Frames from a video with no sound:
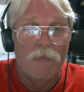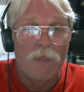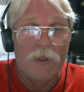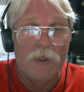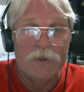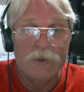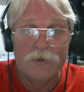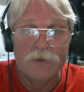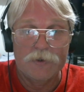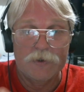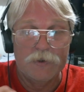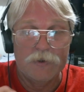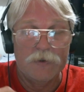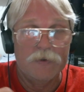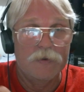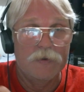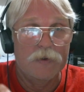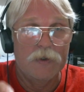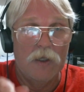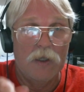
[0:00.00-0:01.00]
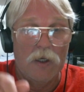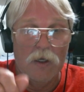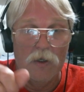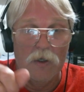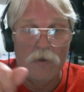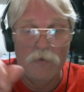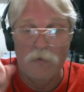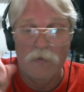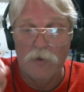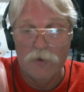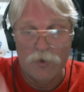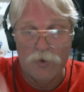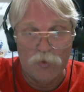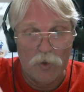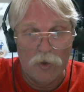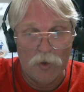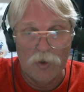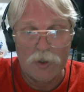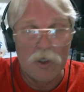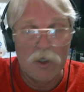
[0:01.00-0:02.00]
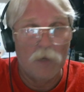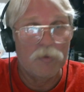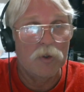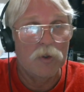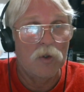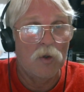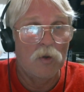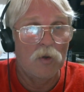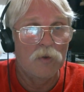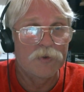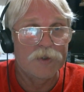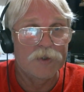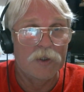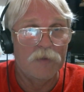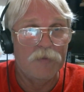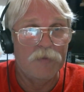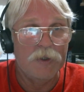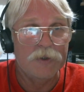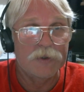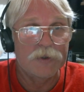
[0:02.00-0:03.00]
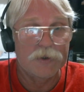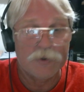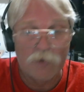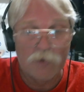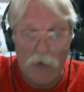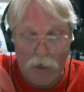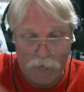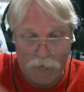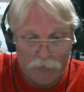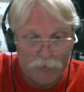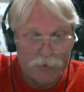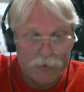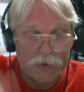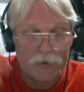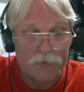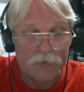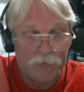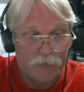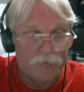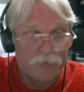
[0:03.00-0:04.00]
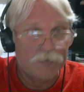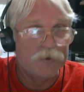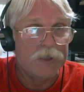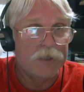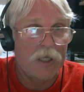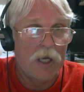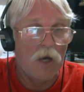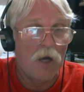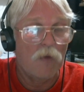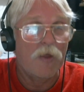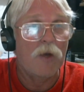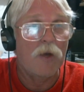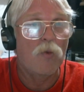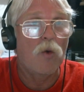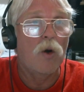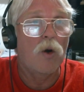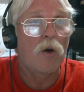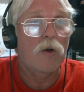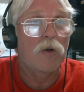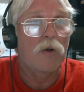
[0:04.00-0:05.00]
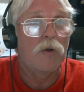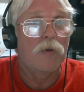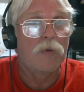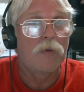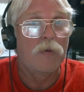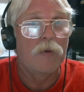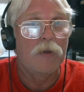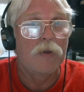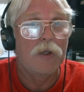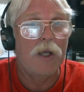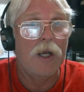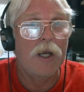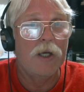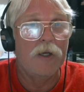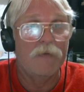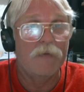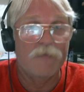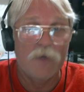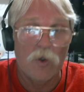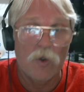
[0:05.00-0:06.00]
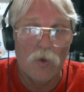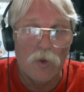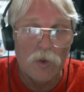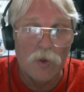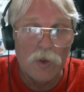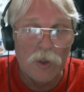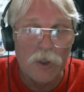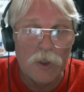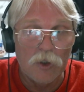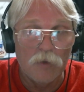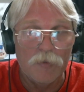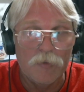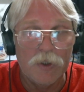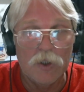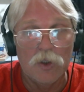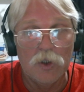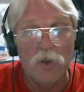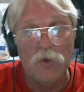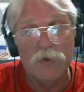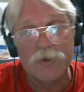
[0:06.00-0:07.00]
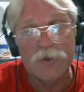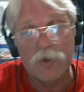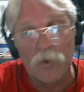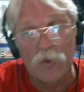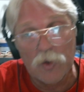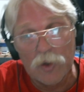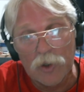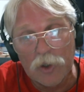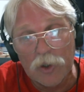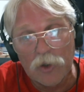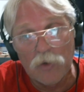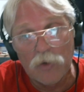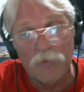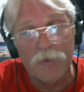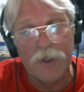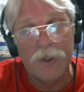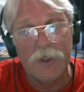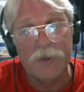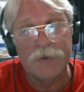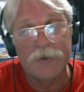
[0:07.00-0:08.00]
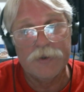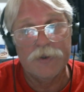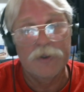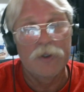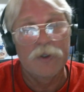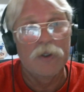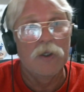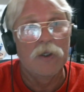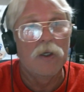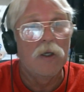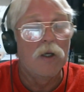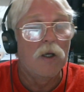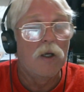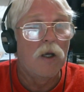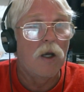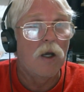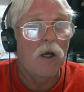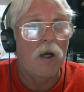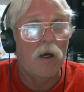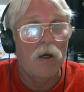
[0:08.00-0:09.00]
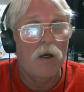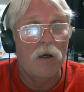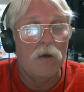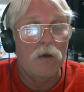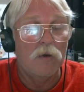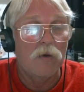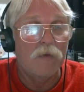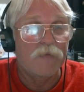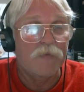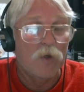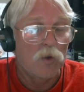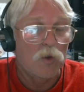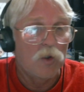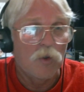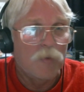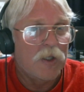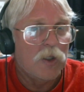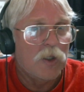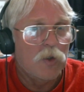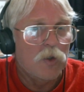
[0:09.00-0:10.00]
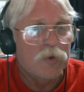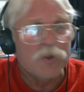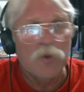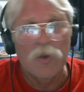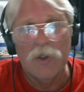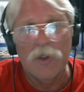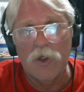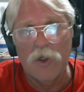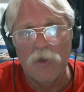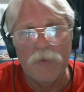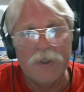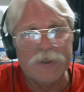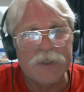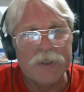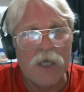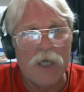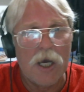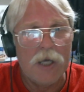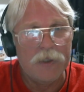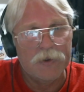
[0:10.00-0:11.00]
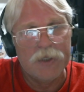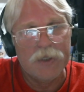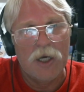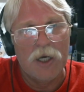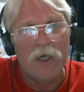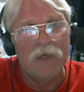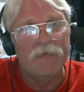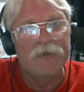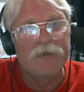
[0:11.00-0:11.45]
just uh, drill a couple of holes in a piece of scrap and just see how they work. And if they're a little bit loose or a little bit... Uh, if they're a little bit loose or a little bit tight, kind of